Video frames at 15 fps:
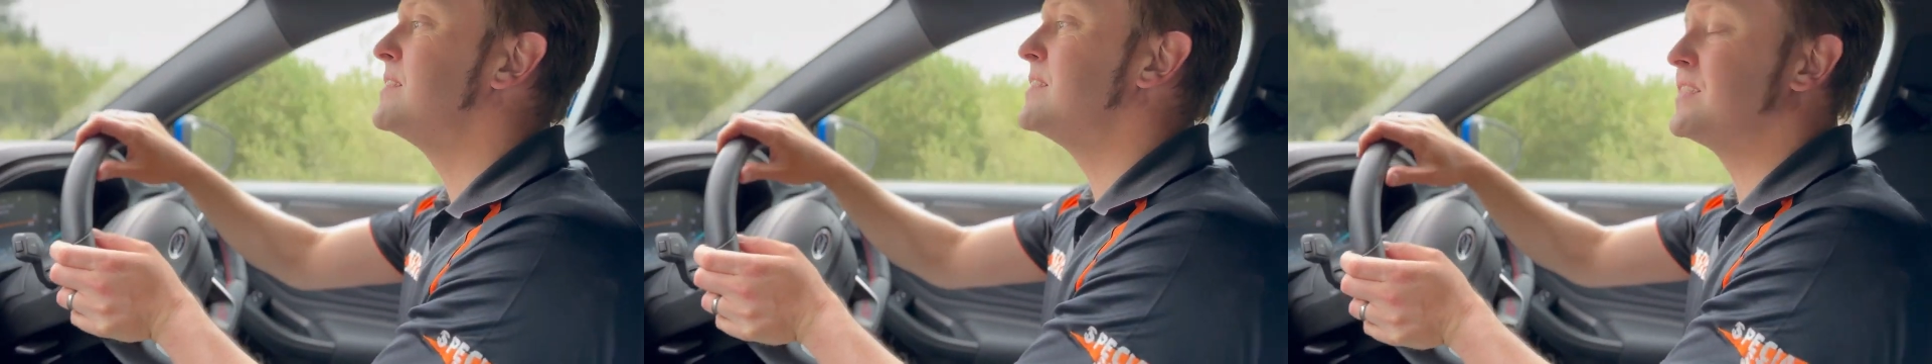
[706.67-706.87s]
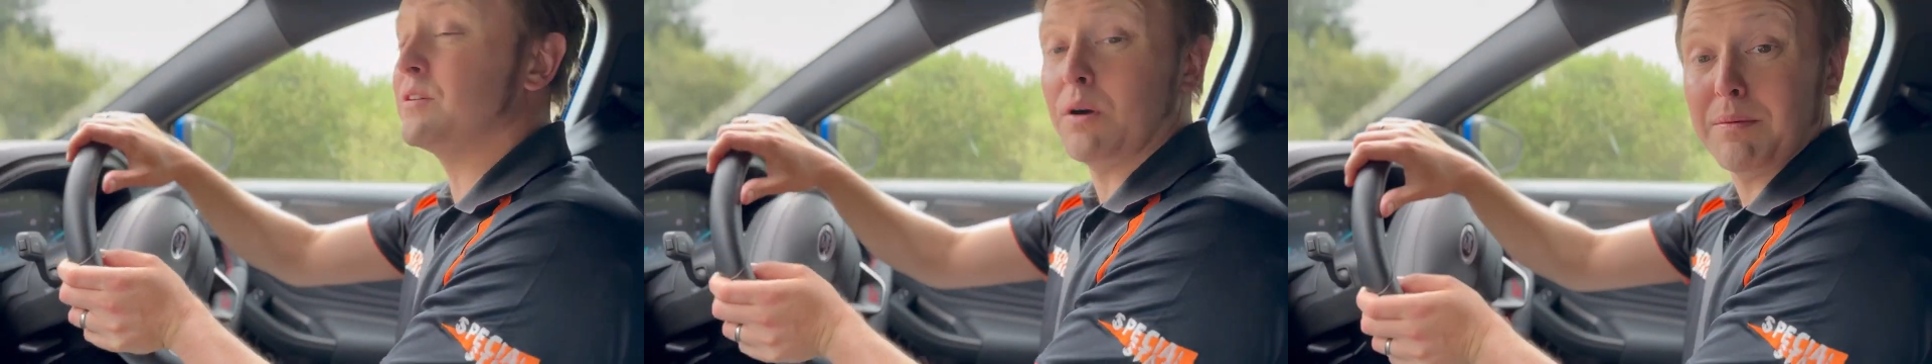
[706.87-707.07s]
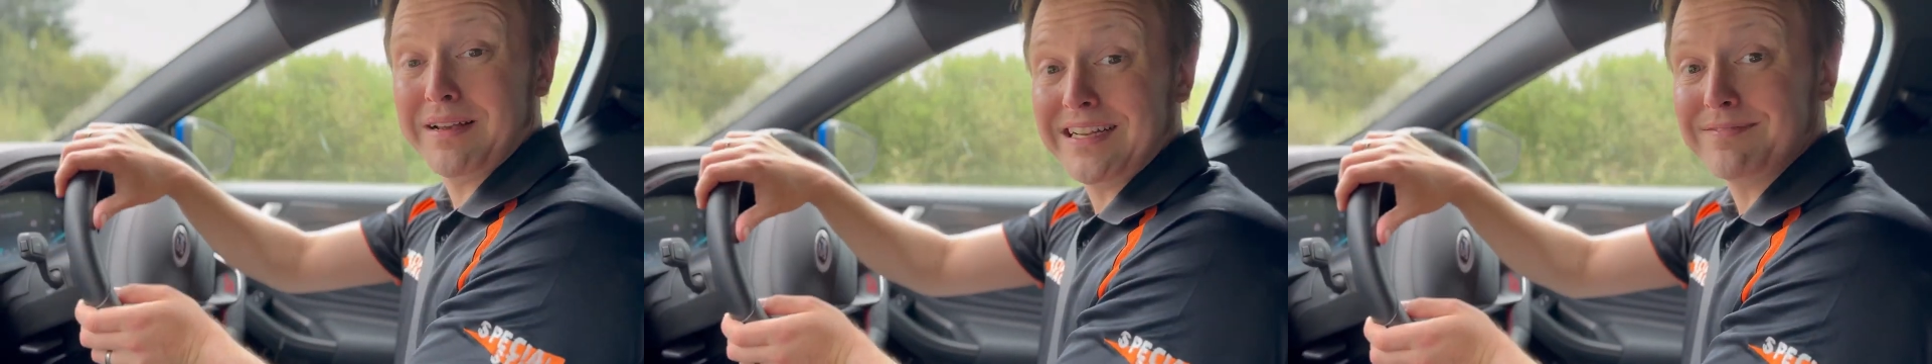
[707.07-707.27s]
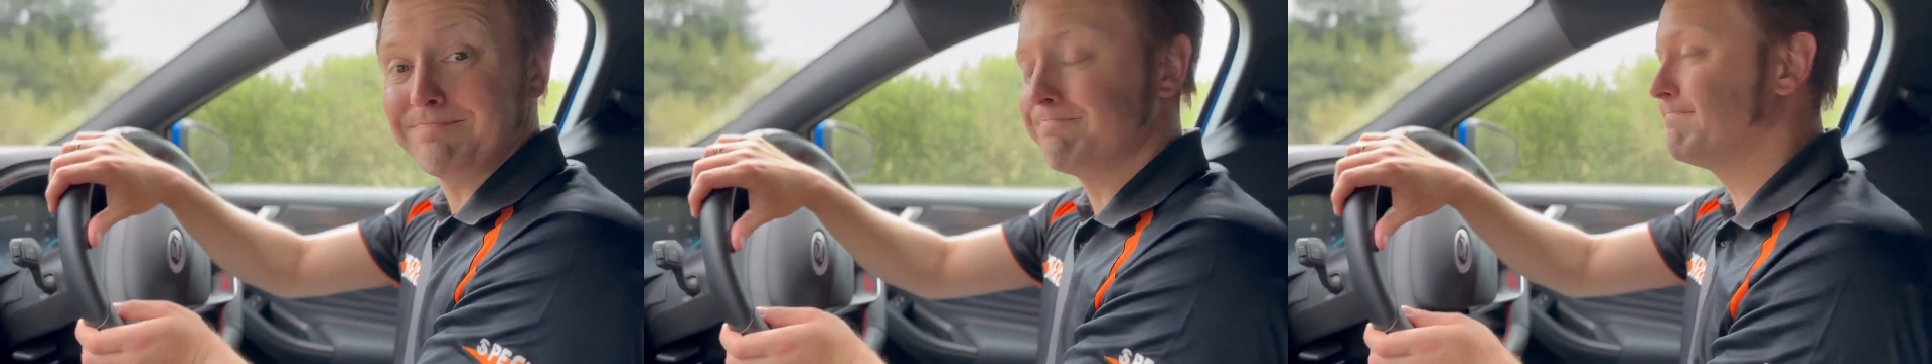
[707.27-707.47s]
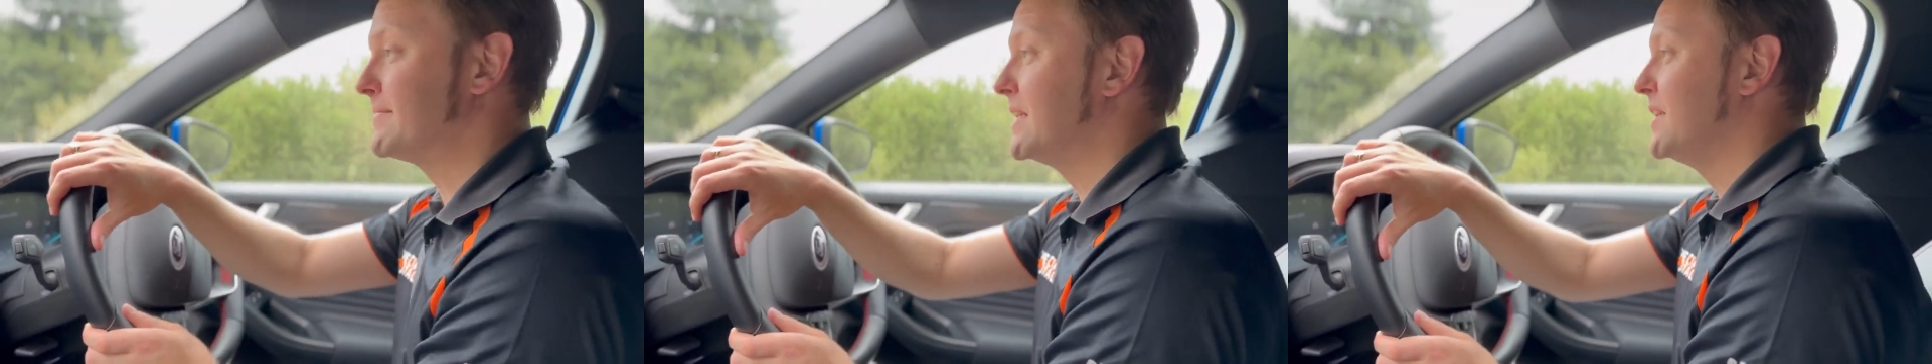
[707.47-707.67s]
You see what I mean?
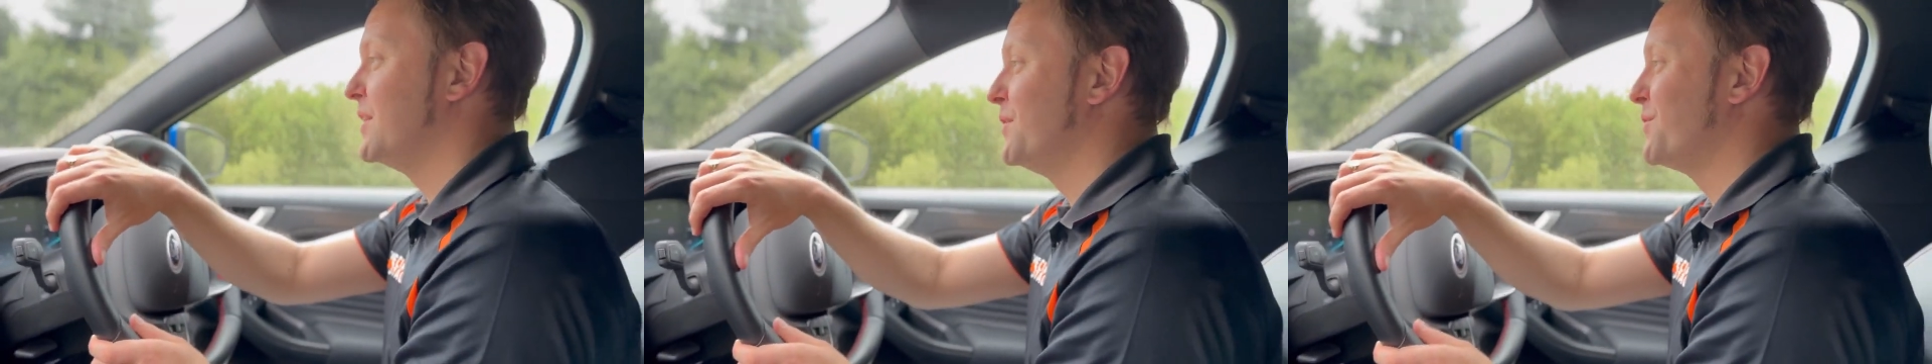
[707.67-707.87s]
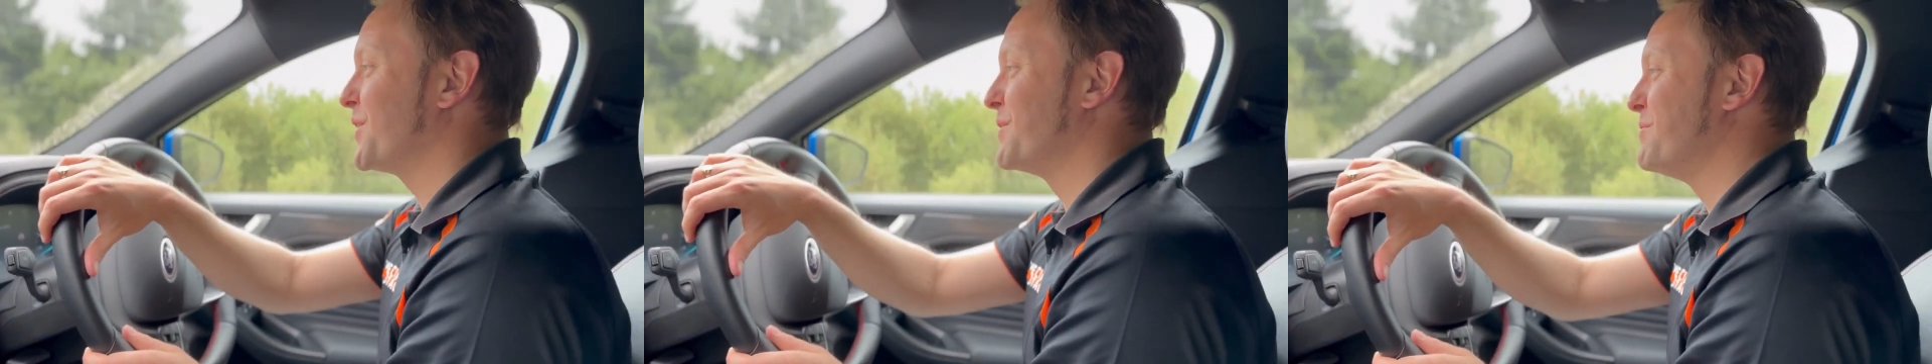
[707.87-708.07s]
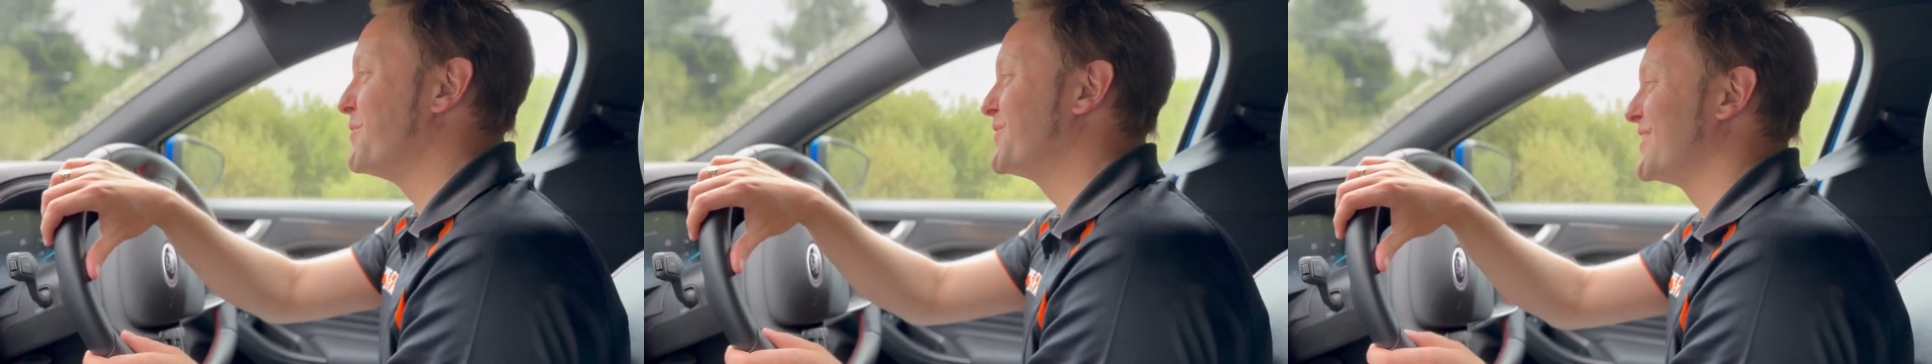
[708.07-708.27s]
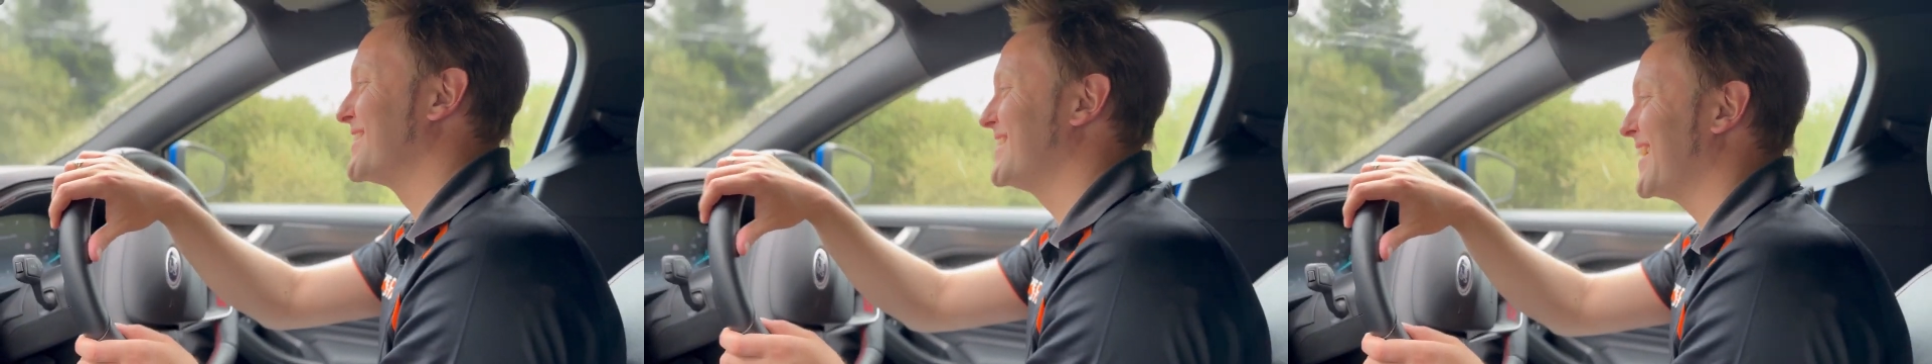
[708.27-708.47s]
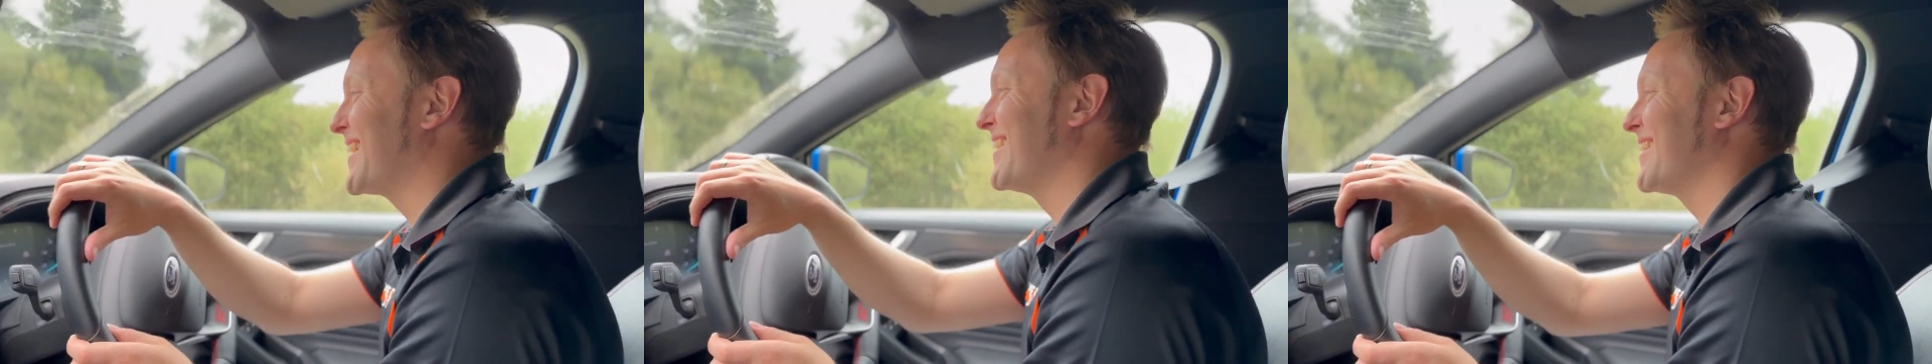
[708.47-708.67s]
We're going to move to the
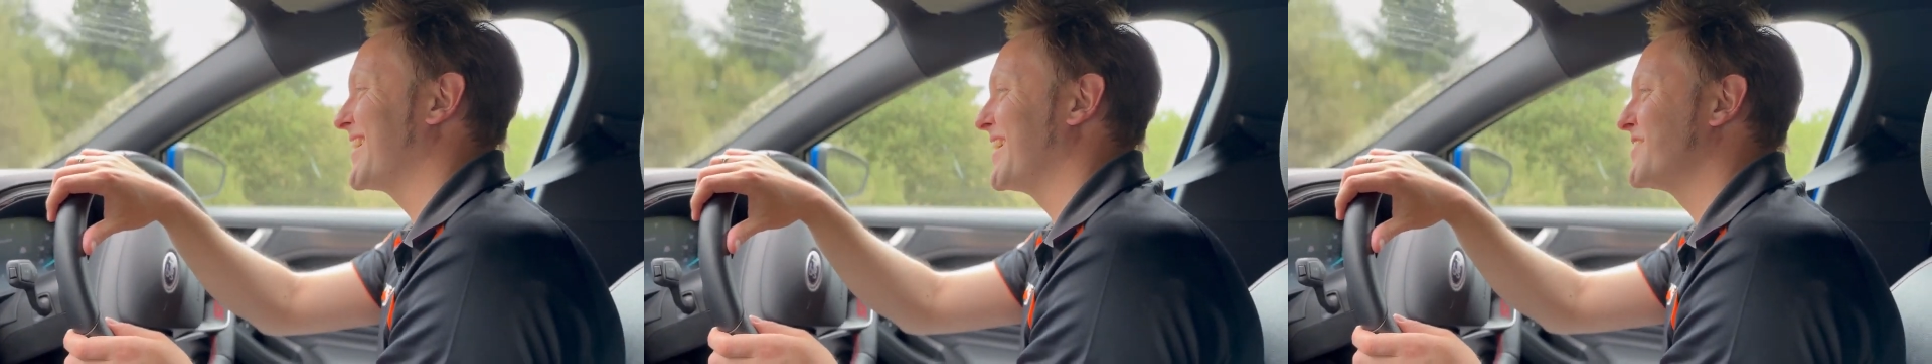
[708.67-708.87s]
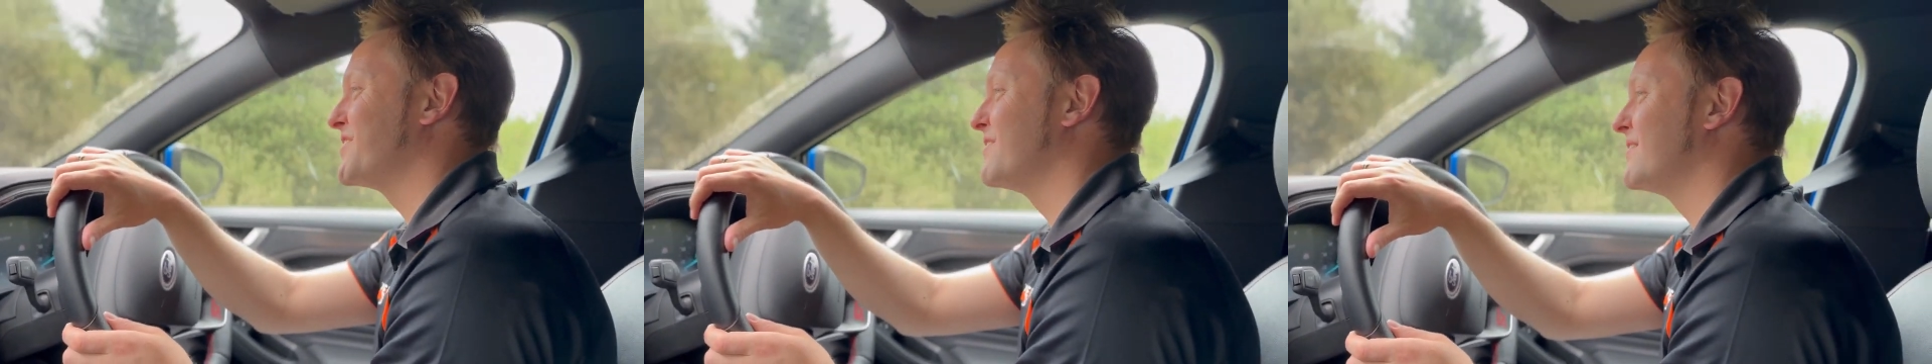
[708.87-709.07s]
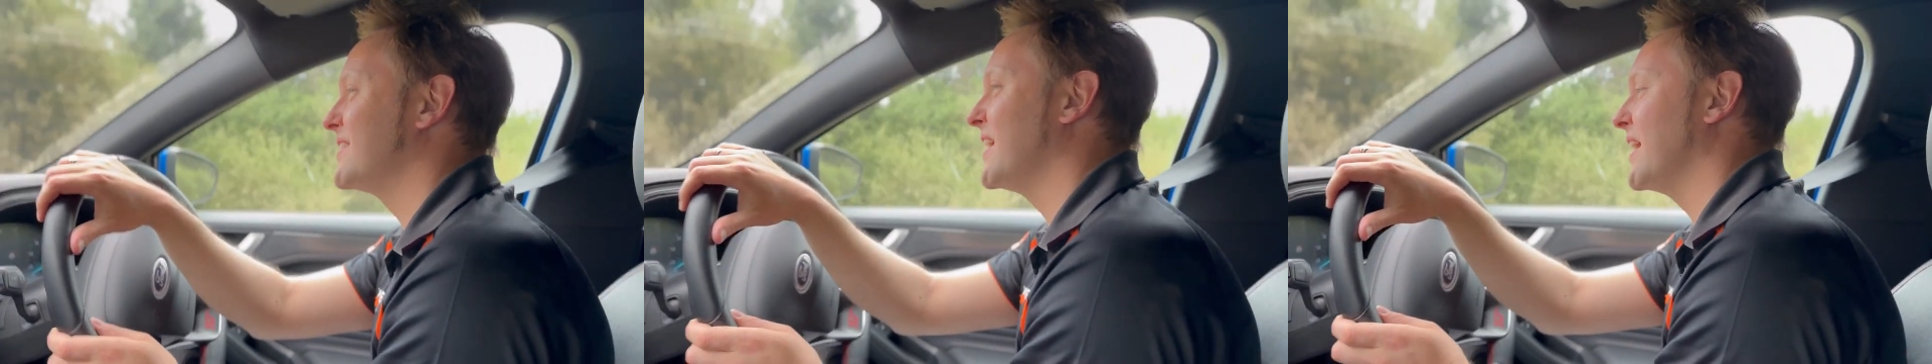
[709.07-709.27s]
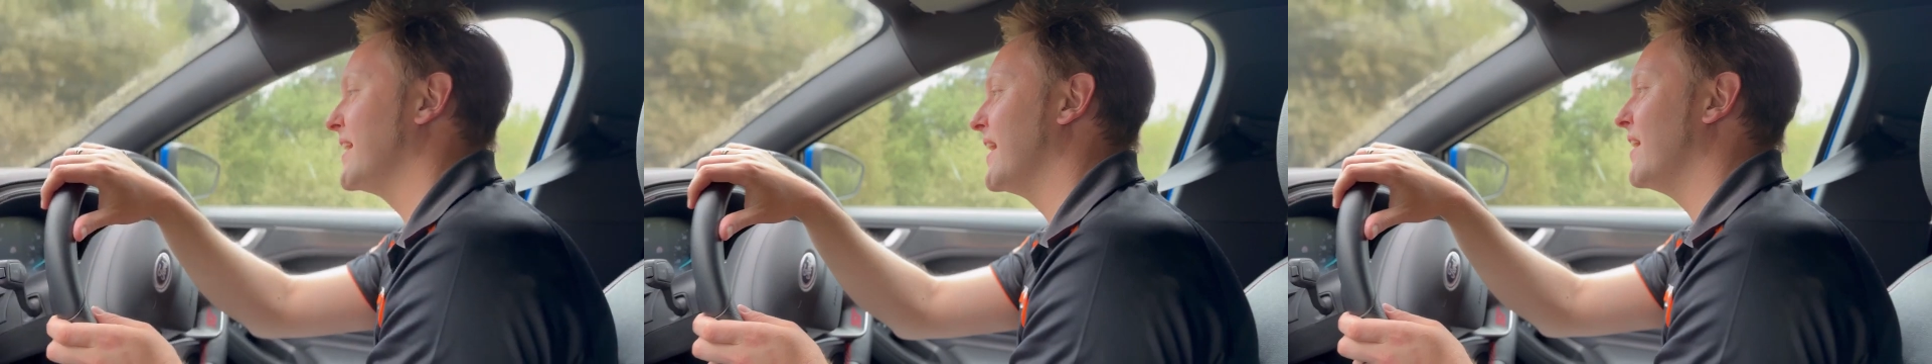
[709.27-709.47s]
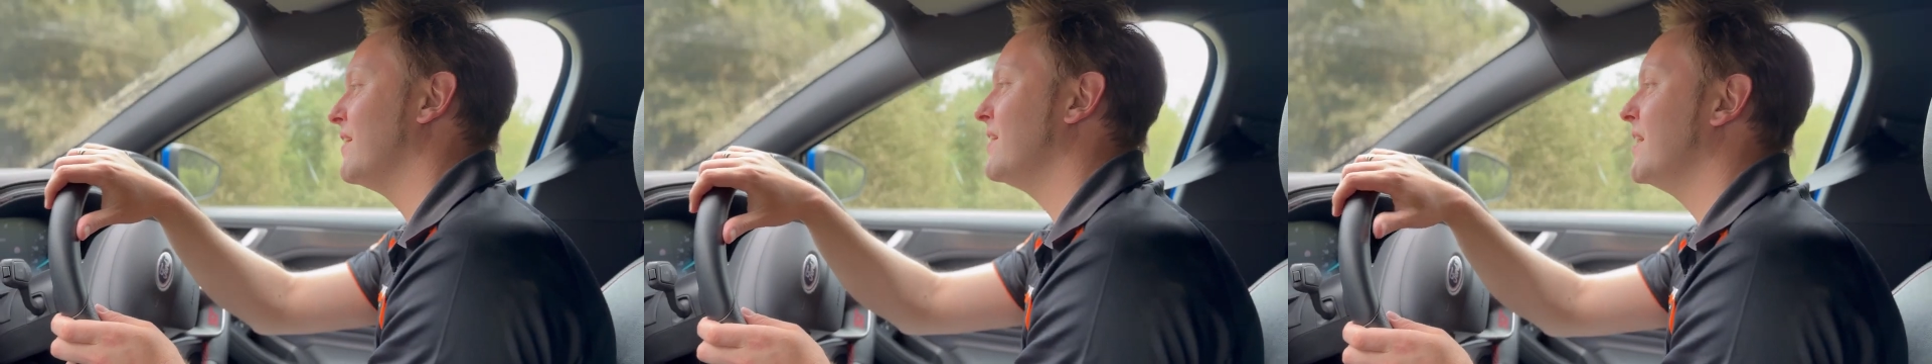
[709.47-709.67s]
second location of the day now